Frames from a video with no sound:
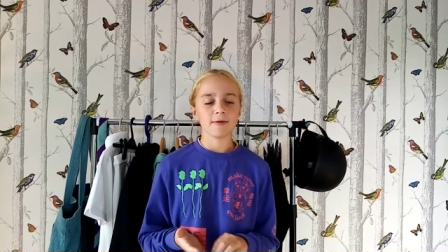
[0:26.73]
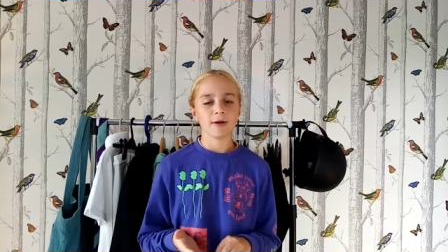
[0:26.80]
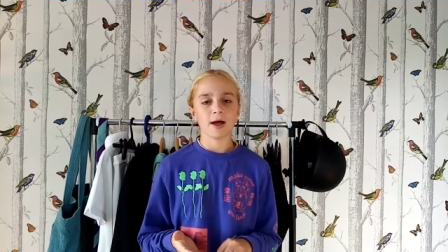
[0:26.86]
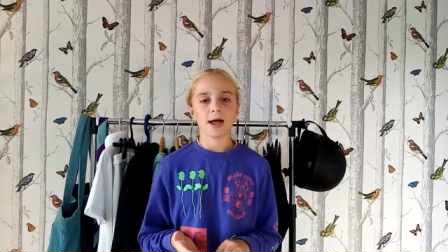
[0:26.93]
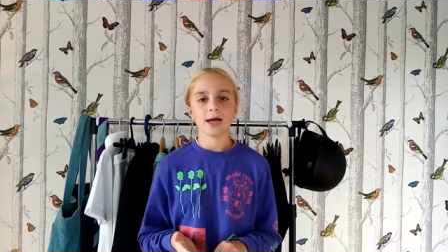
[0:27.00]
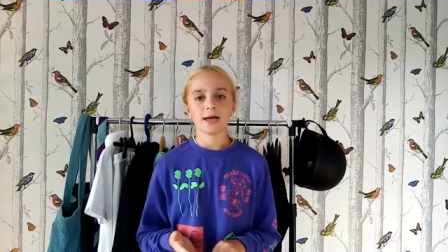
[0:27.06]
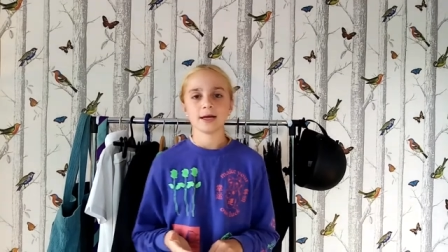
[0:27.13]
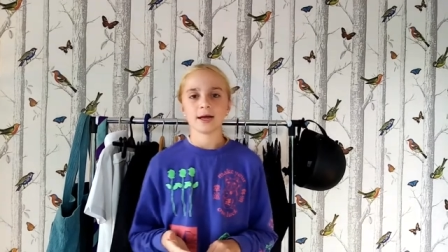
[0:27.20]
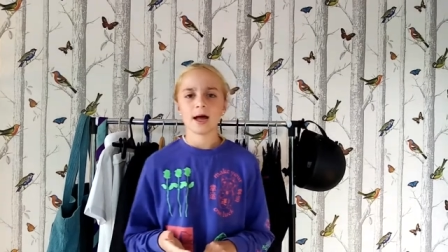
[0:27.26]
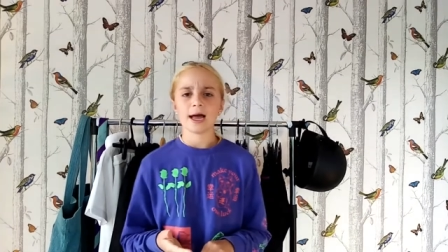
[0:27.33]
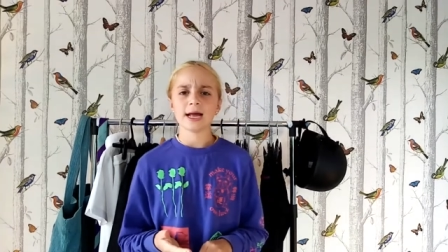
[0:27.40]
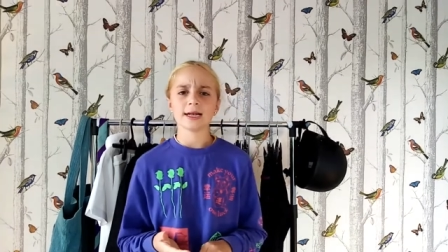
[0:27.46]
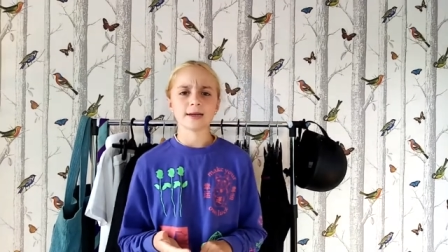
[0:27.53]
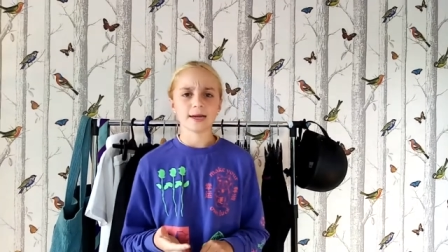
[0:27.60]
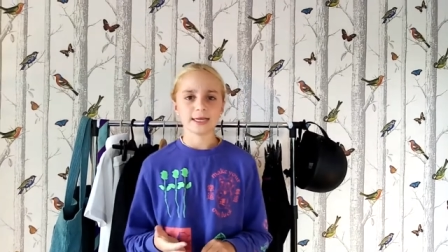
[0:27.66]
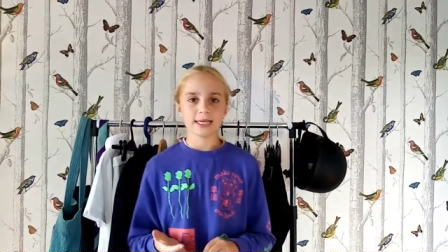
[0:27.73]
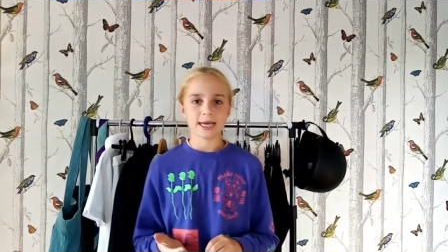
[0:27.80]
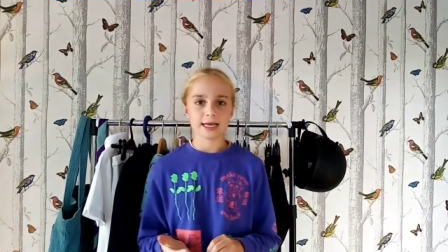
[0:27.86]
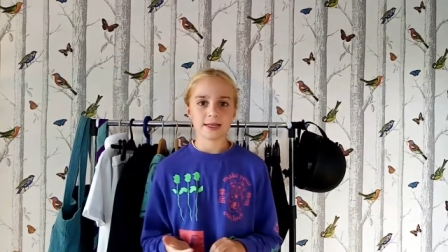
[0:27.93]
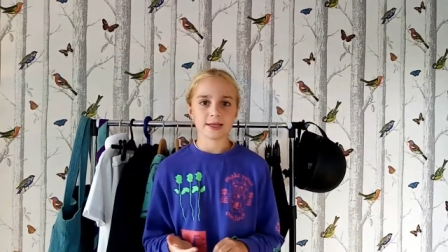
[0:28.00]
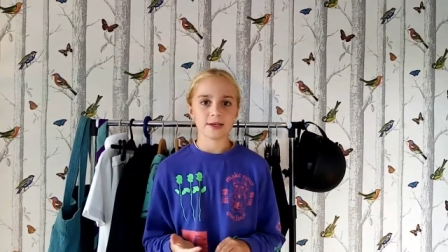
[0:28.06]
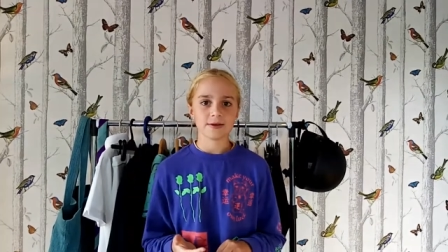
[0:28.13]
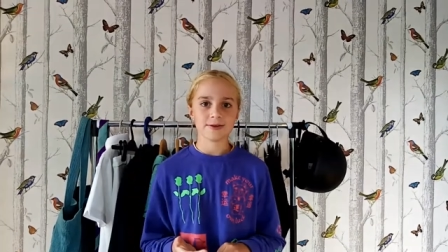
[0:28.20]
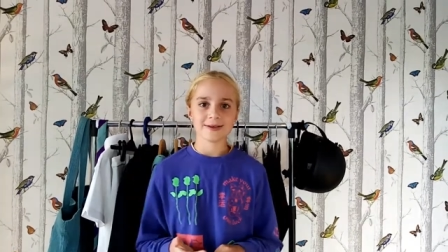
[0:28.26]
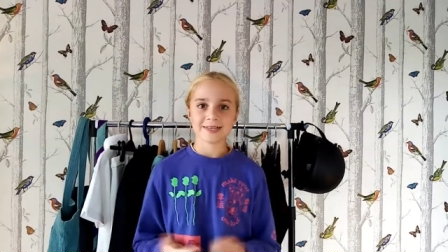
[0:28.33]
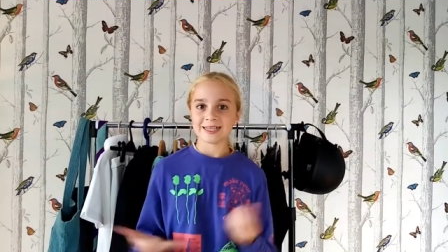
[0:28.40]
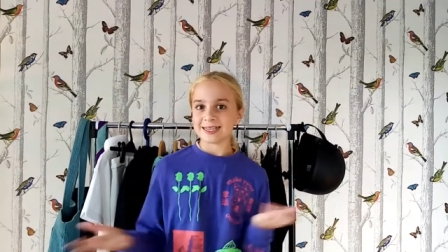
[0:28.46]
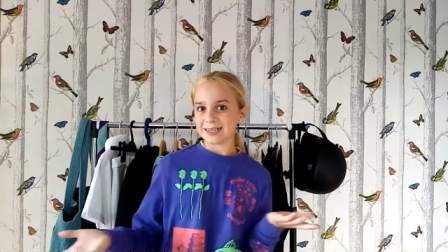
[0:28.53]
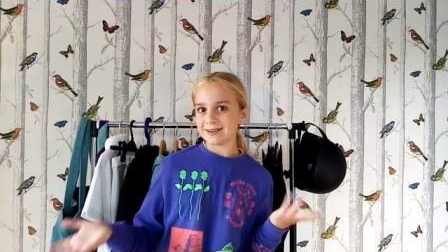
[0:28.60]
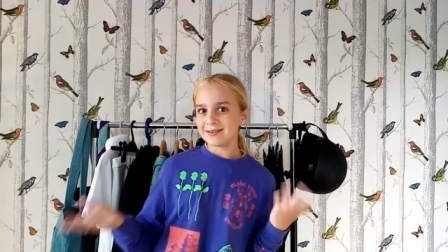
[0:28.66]
I, I had an idea that you could
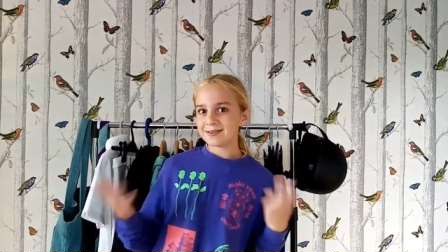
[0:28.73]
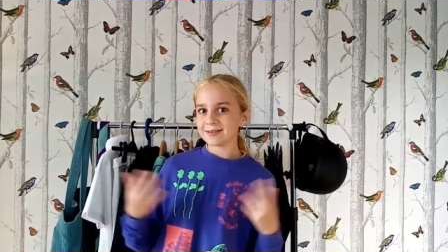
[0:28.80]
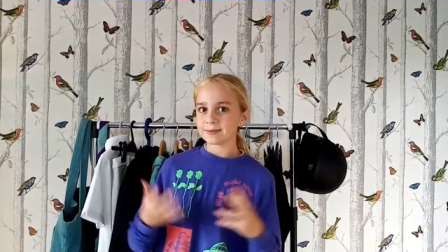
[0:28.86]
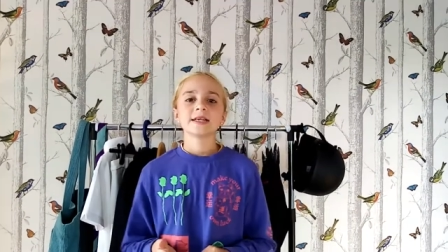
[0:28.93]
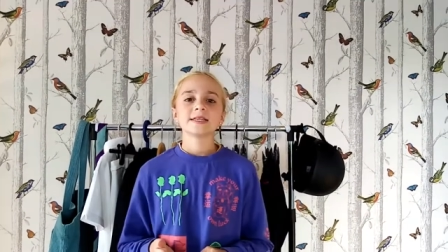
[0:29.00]
choose.